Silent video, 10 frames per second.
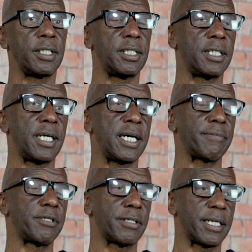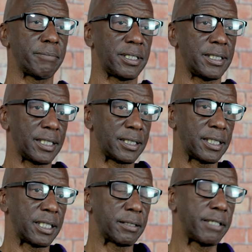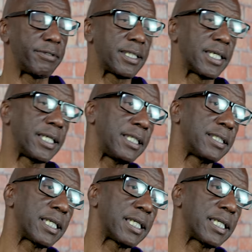He didn't have no ammunition. Everything he's